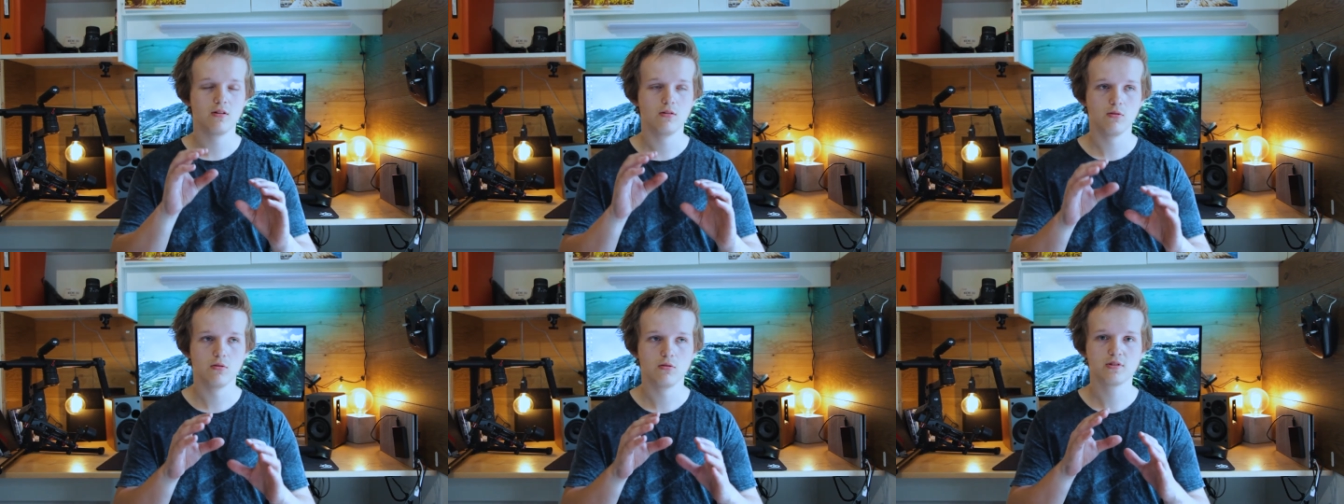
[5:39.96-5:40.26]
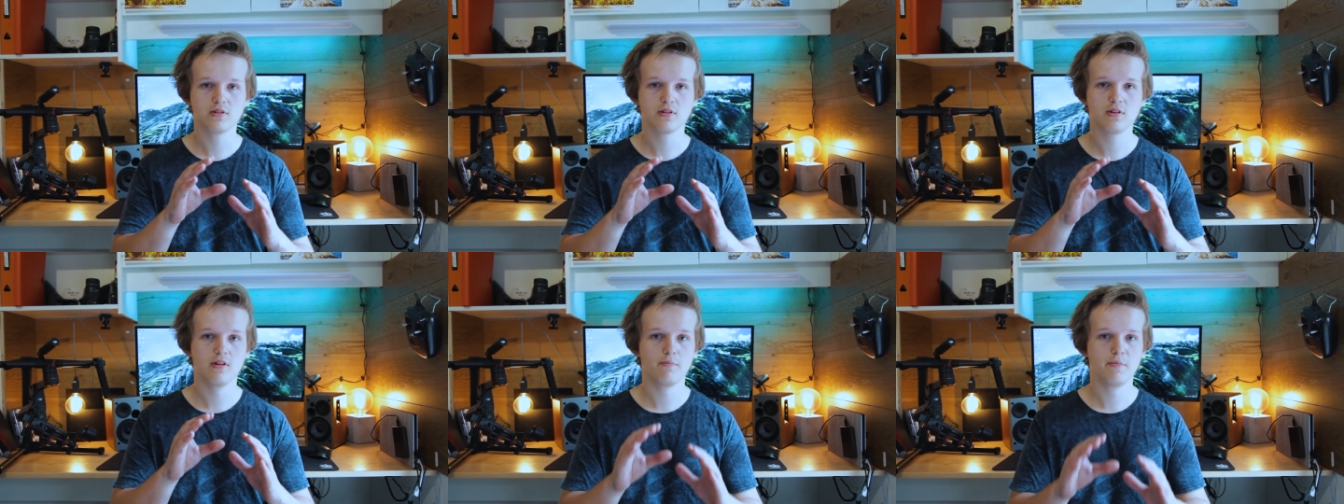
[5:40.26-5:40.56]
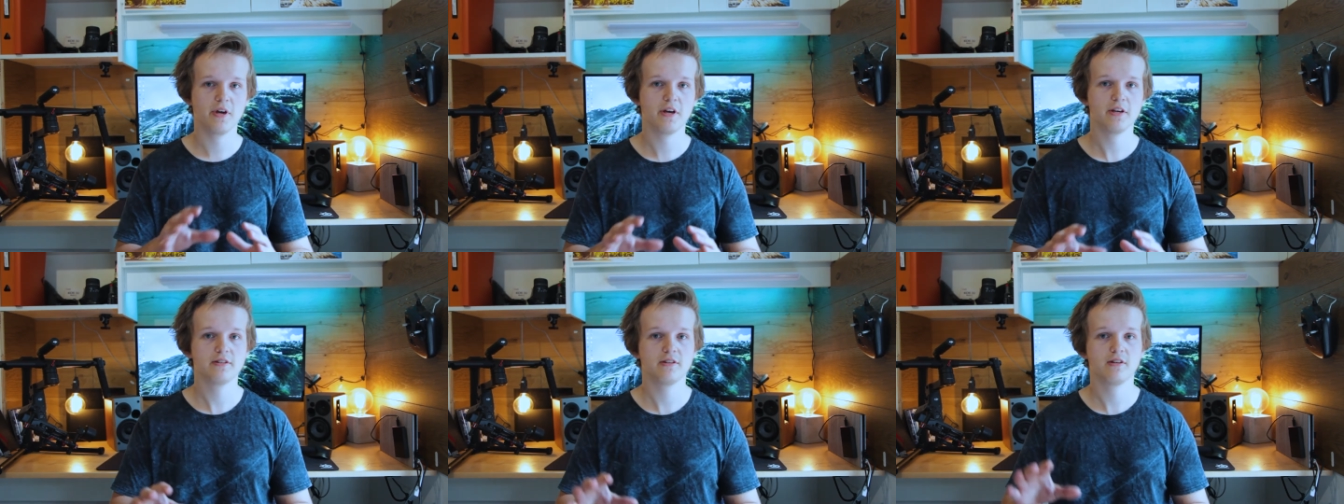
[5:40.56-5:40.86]
looks the
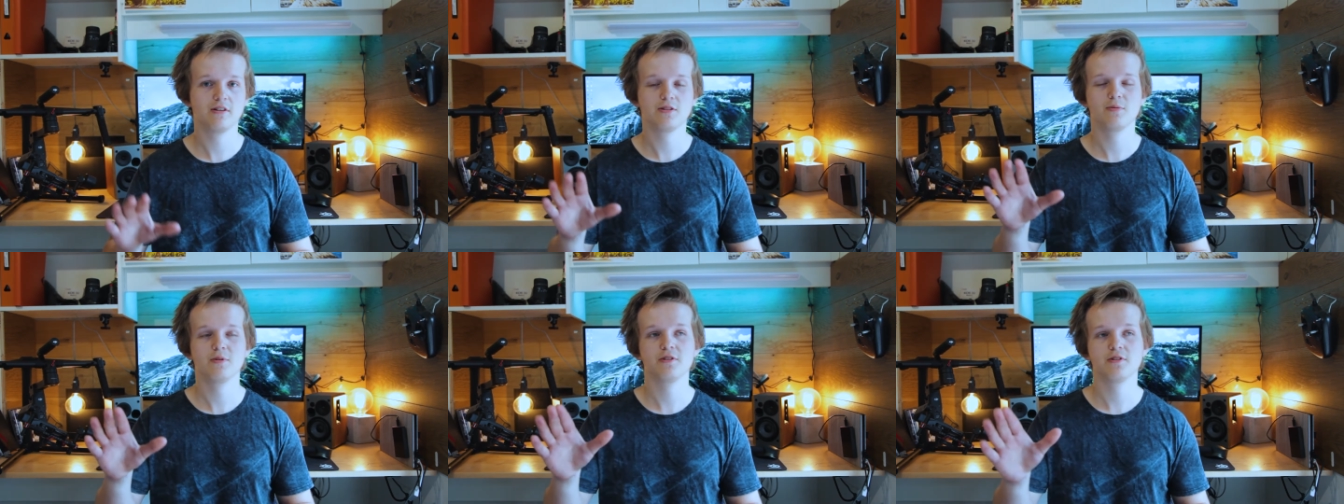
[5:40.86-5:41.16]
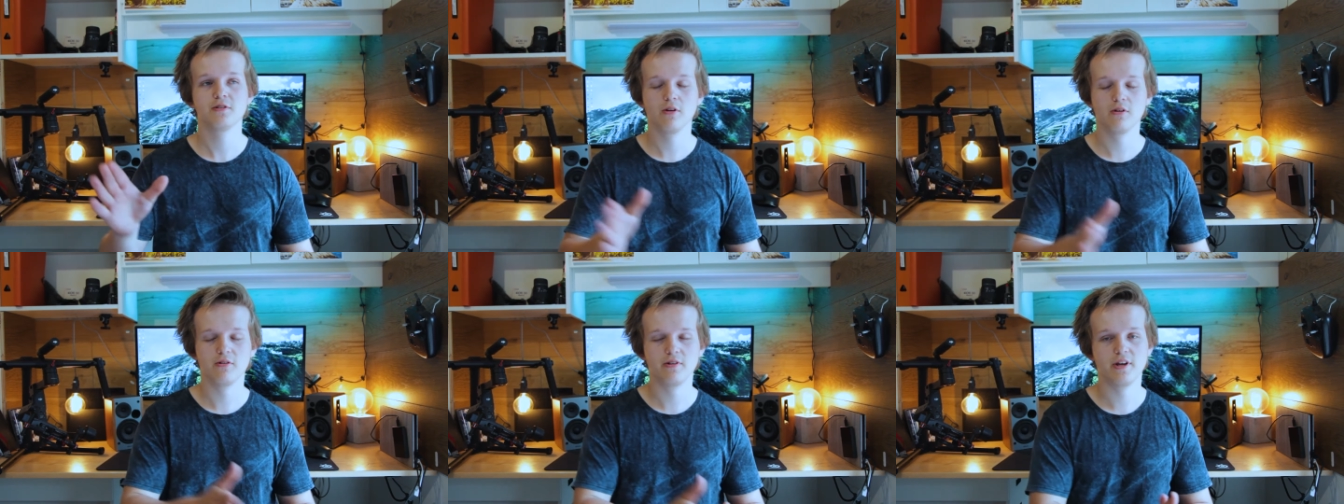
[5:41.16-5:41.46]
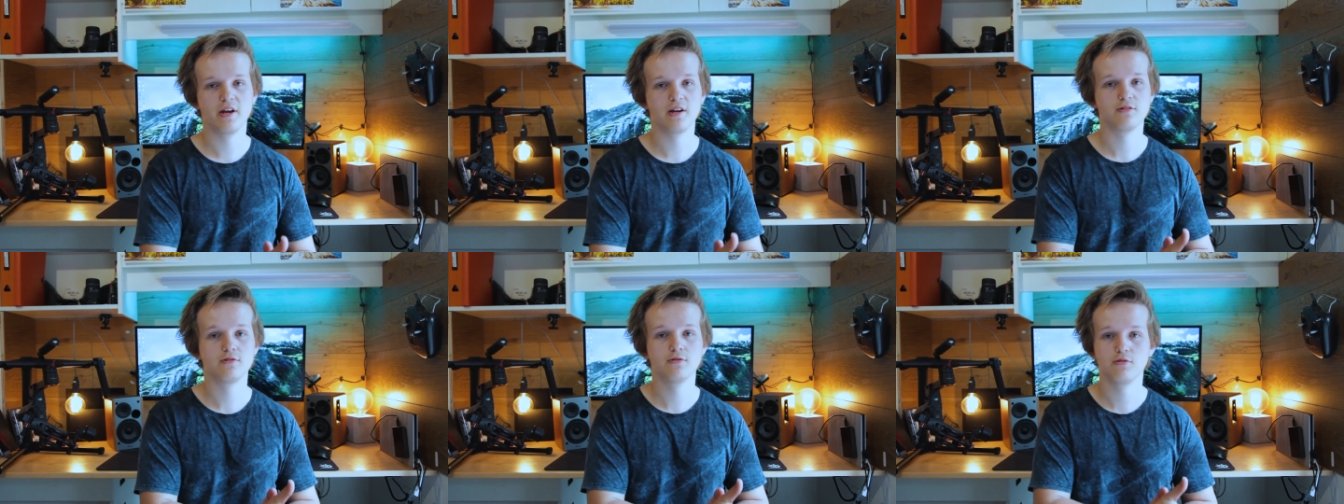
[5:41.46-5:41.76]
best that has been slowed
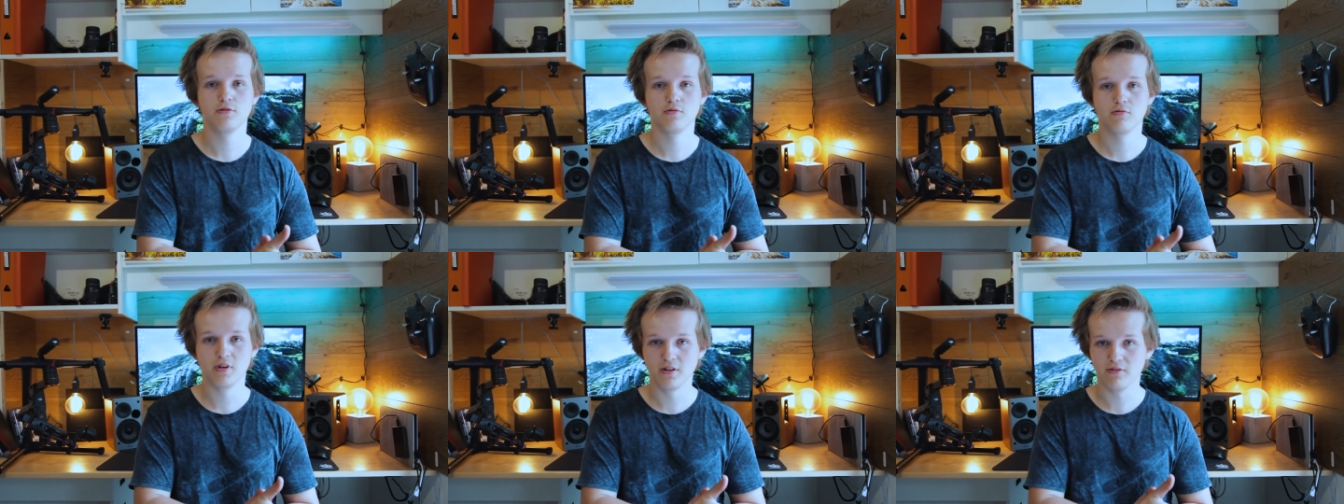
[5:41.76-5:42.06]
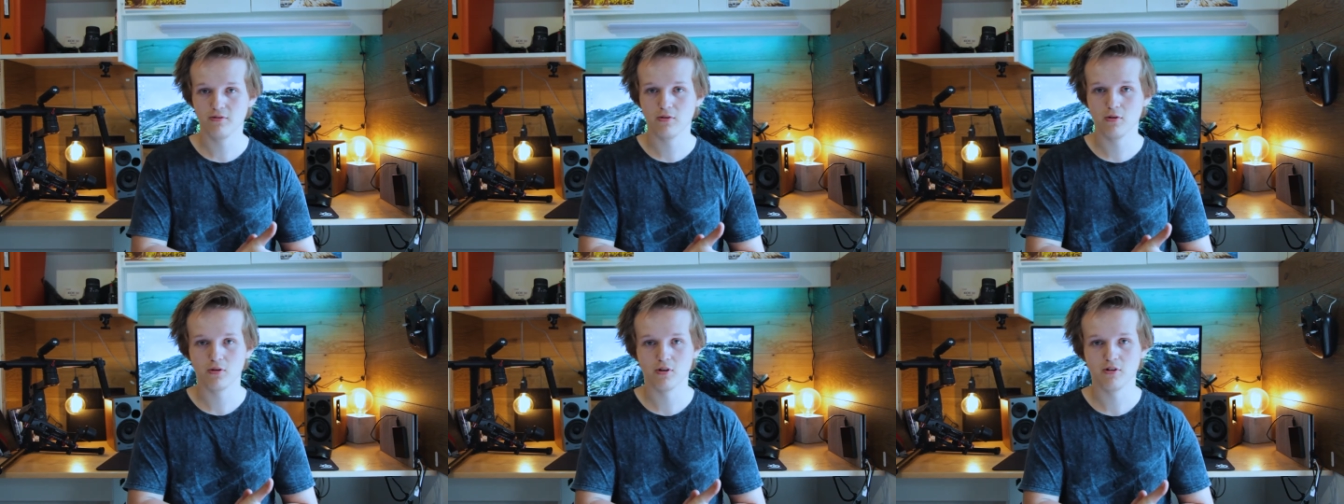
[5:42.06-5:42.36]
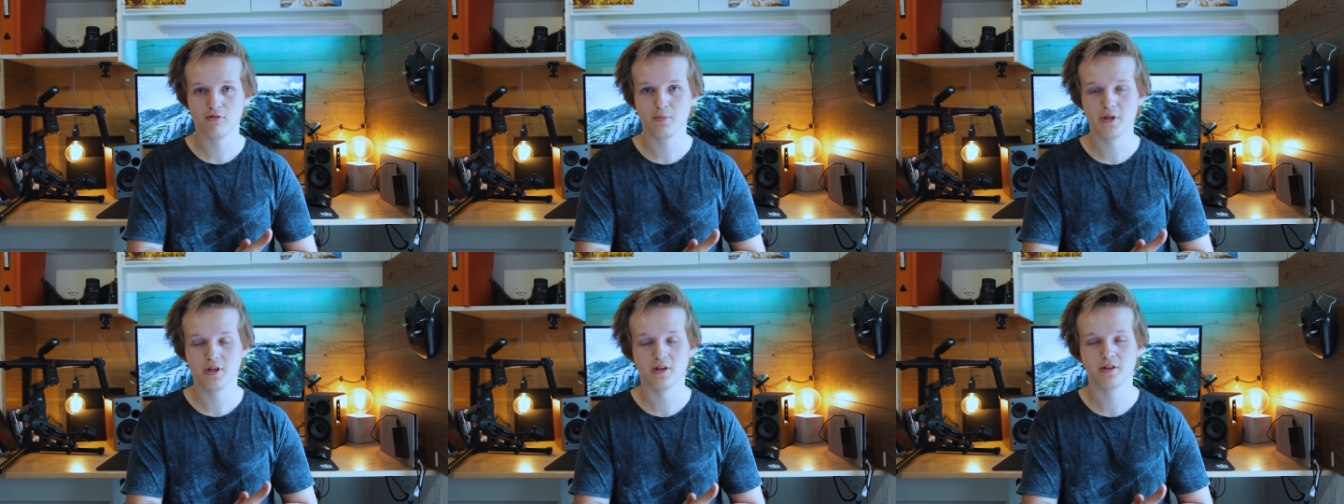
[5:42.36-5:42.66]
down to 24
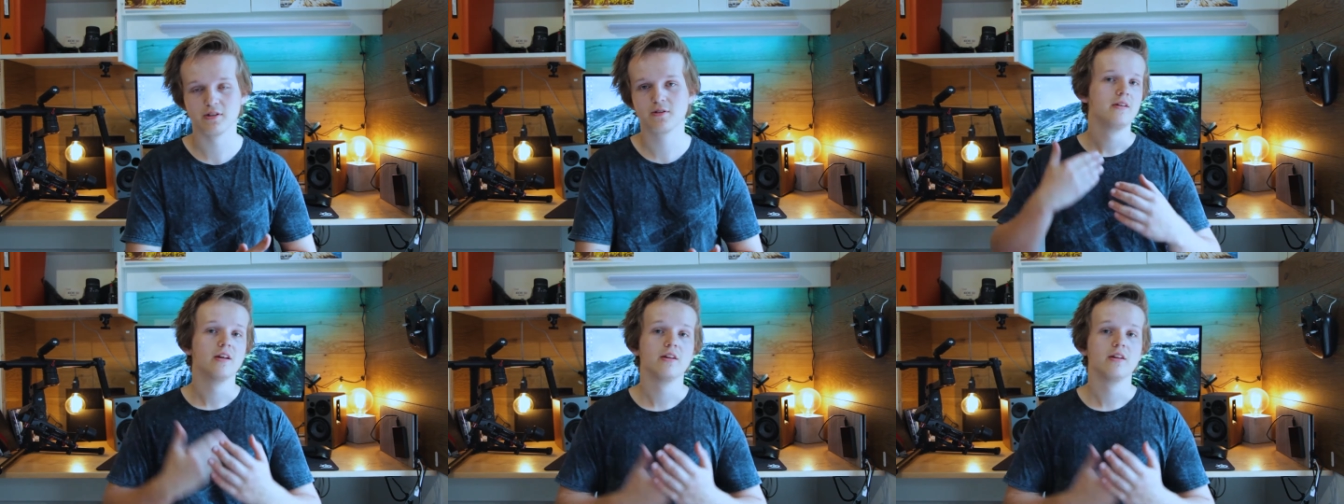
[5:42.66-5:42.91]
FPS.